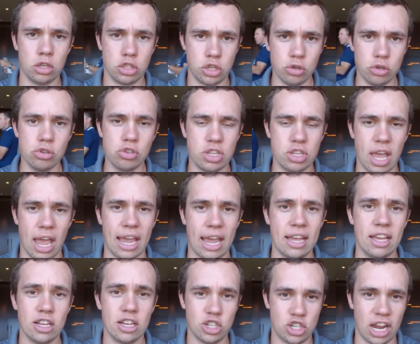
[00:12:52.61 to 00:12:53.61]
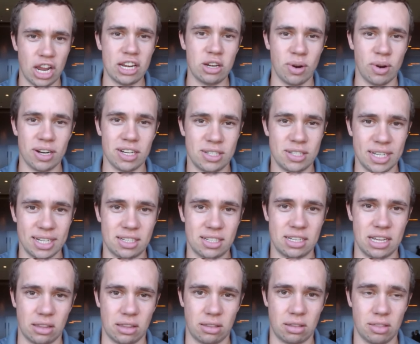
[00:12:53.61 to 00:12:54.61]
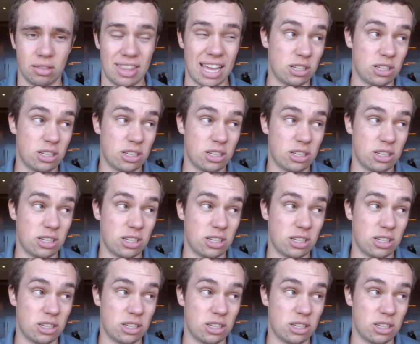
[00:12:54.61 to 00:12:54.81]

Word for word: Tuesday, January sixteenth.